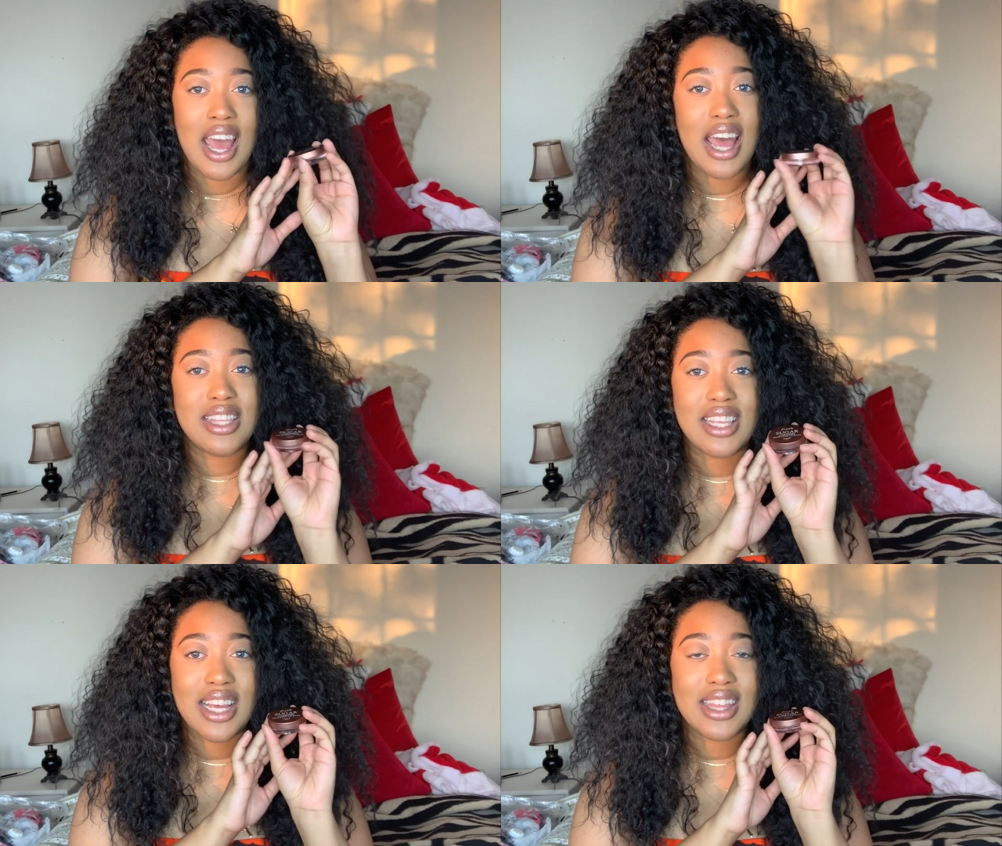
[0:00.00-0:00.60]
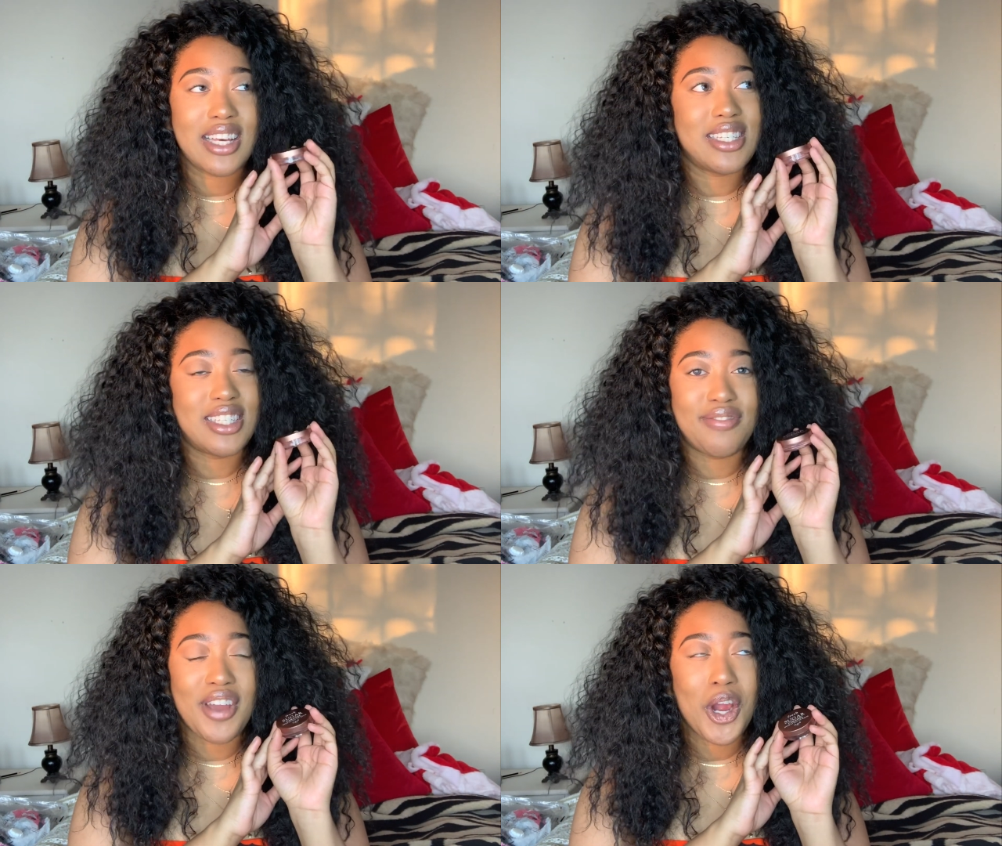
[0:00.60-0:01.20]
It's like this.
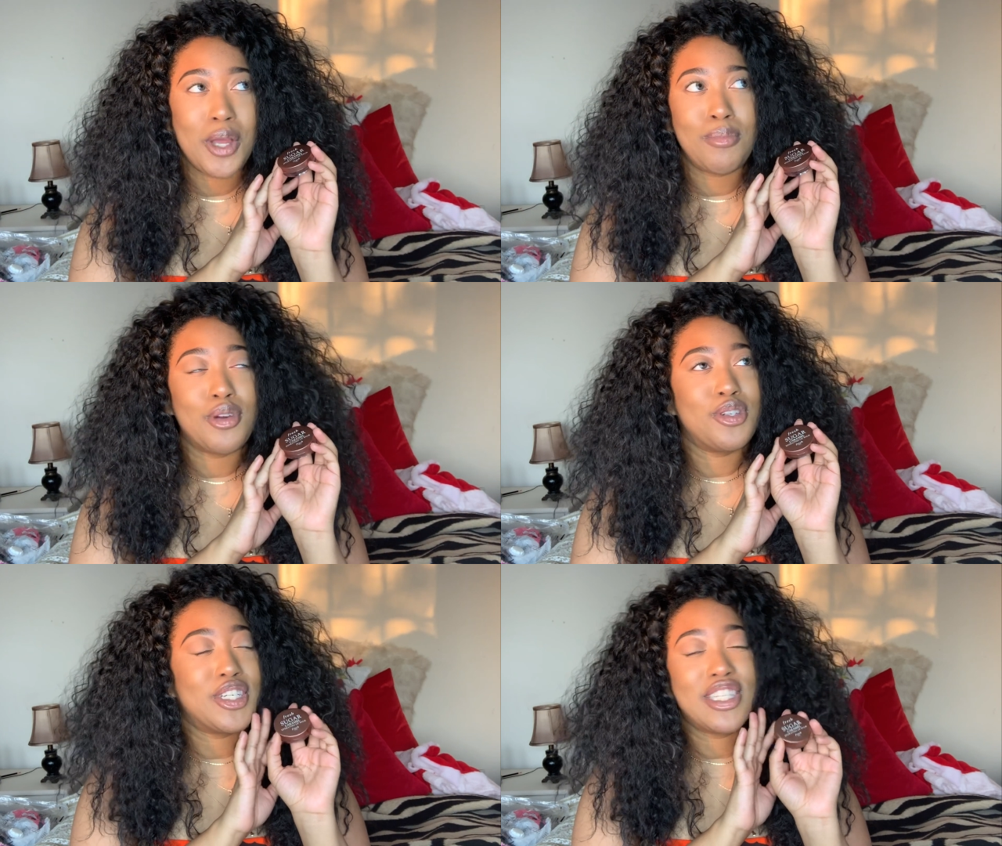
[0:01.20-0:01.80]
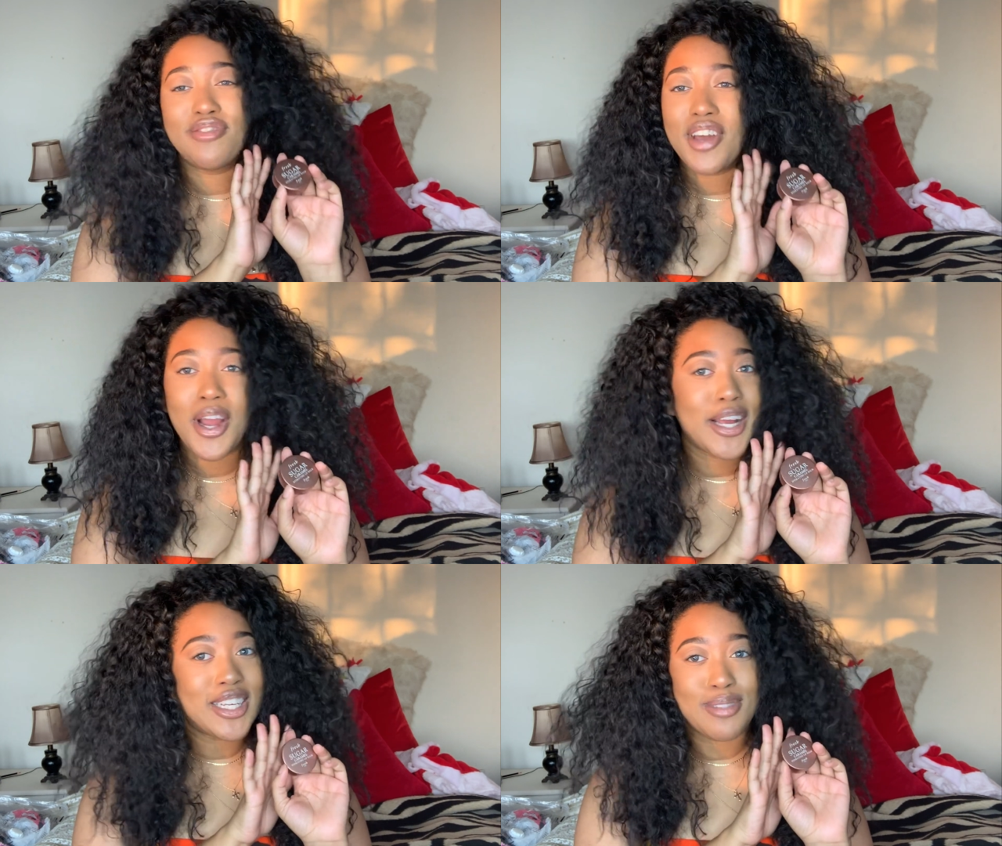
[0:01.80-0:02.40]
It's very bougie, it's
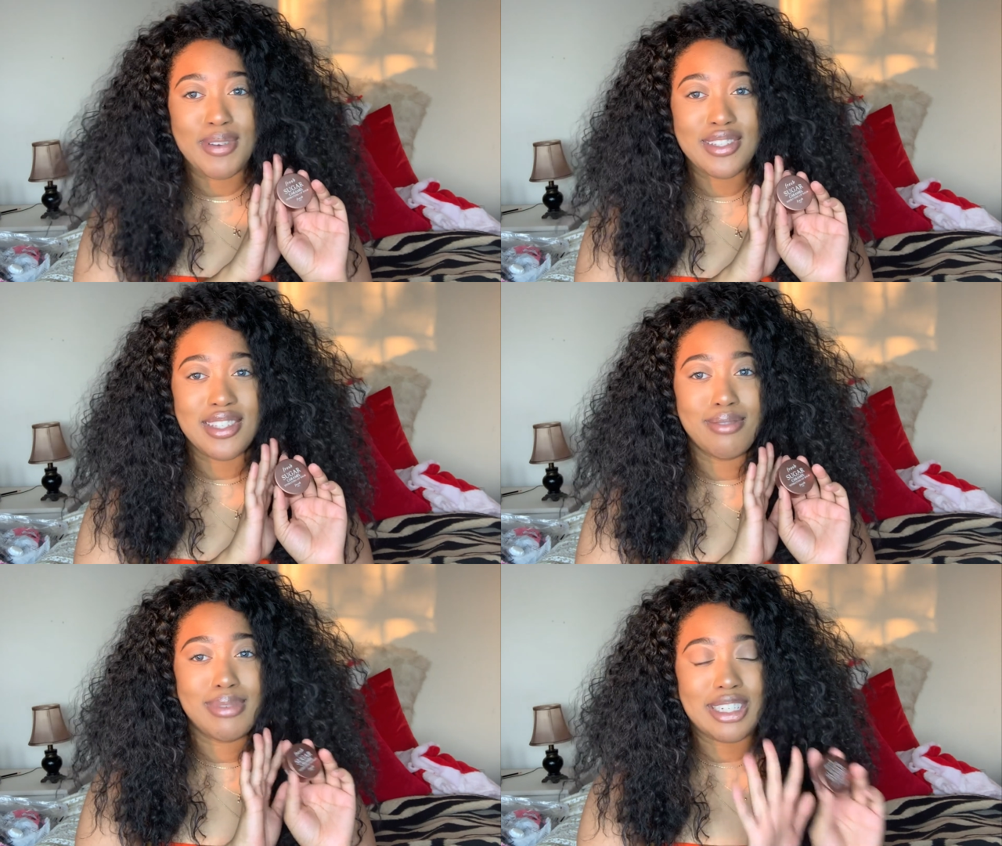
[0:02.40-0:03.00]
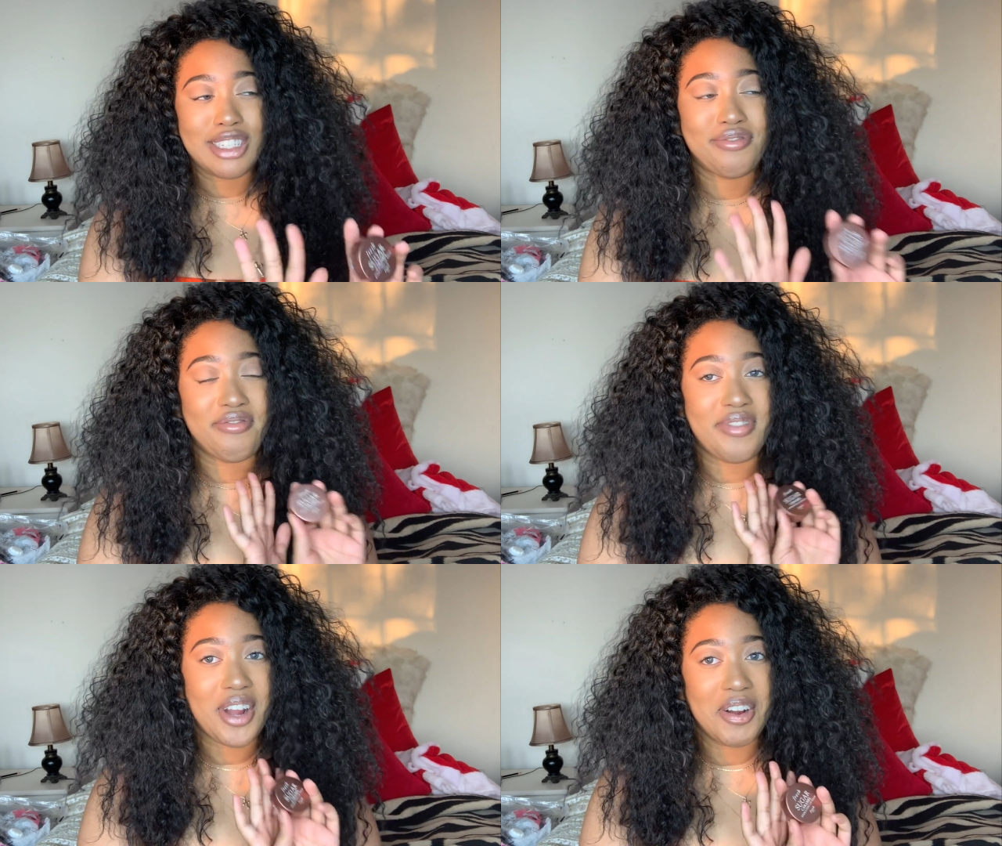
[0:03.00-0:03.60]
very expensive, but it's
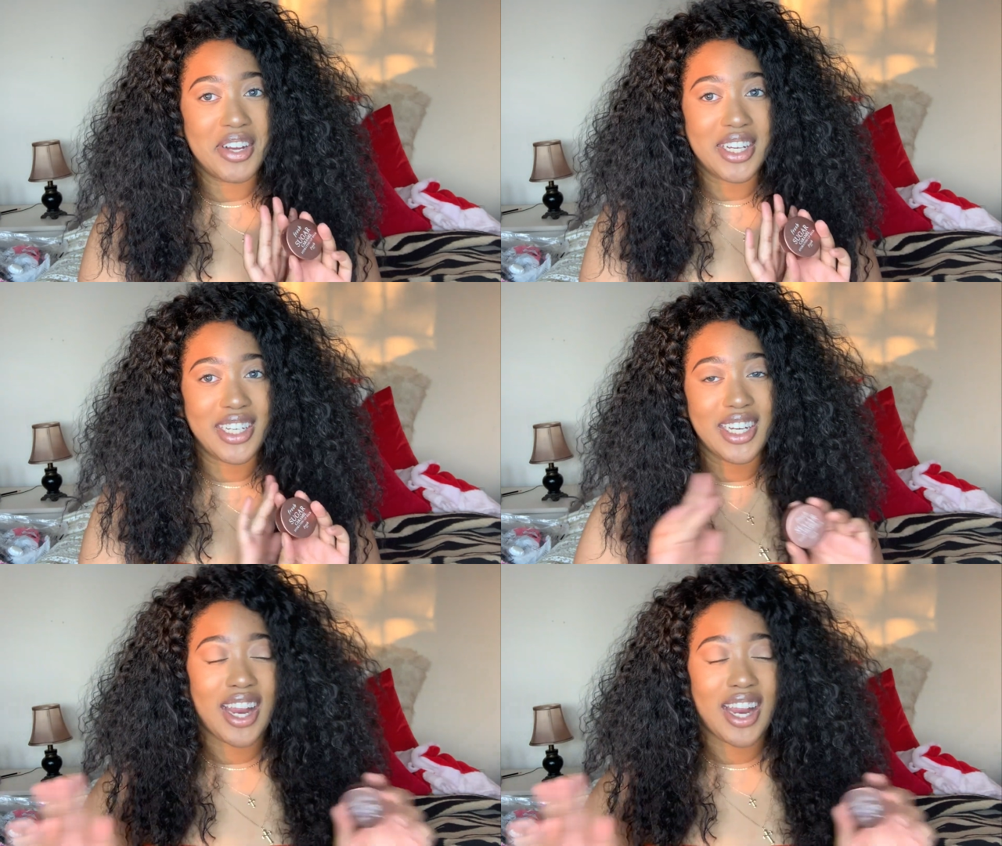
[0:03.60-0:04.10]
very good.